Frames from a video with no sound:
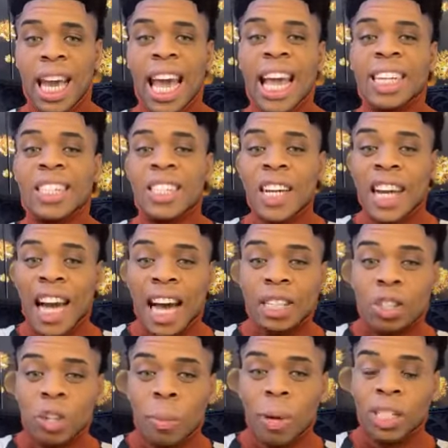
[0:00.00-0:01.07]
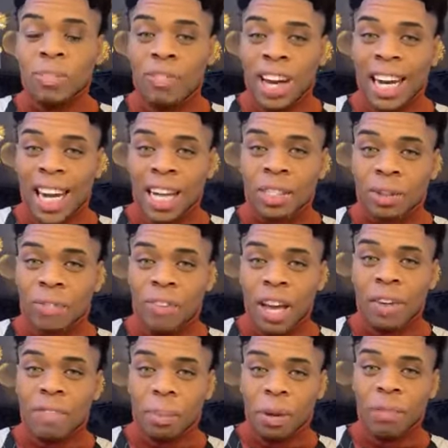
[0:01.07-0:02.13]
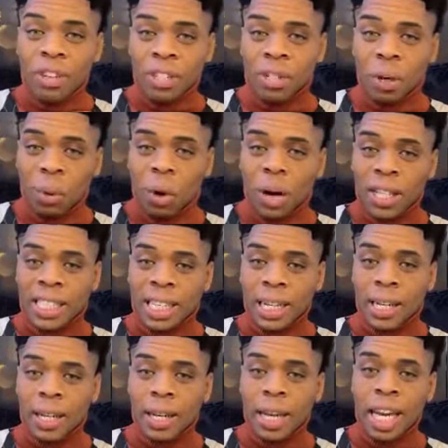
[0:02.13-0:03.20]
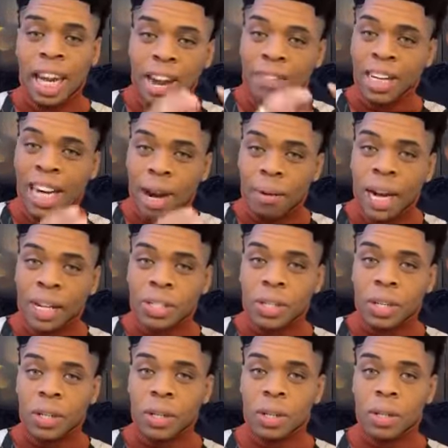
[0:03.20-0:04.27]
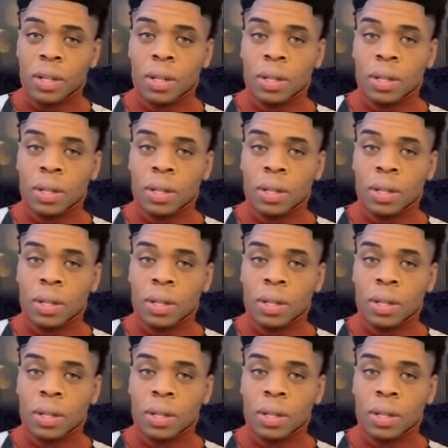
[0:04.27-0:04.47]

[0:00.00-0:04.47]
And she got so much financial favor moving towards her in every direction.